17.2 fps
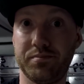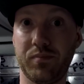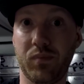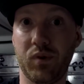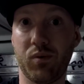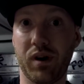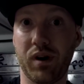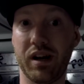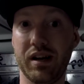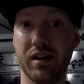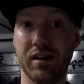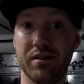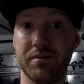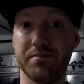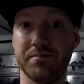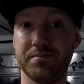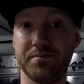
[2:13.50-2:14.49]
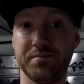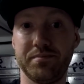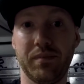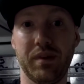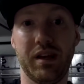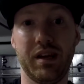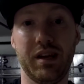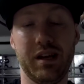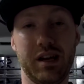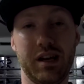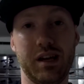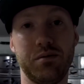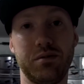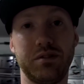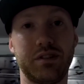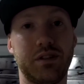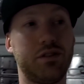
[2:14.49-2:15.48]
right here. What
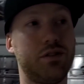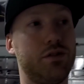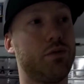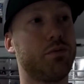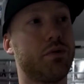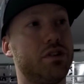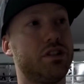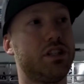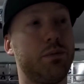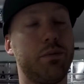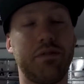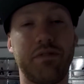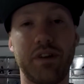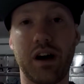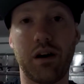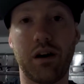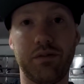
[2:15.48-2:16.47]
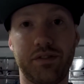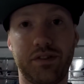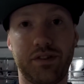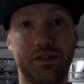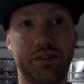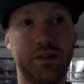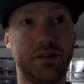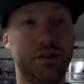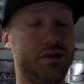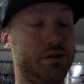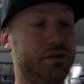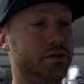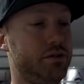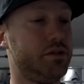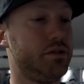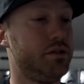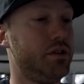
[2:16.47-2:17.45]
is it gonna do? I'm gonna shim the valves
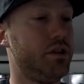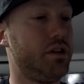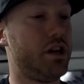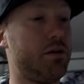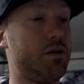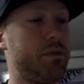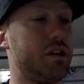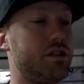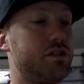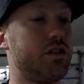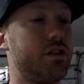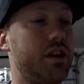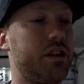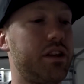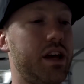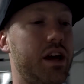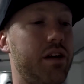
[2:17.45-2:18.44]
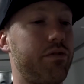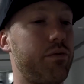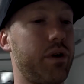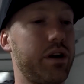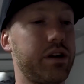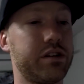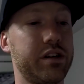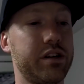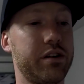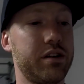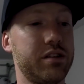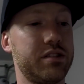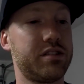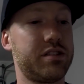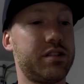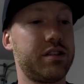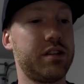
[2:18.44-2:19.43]
and make sure that they have the right
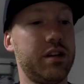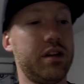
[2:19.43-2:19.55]
clearance.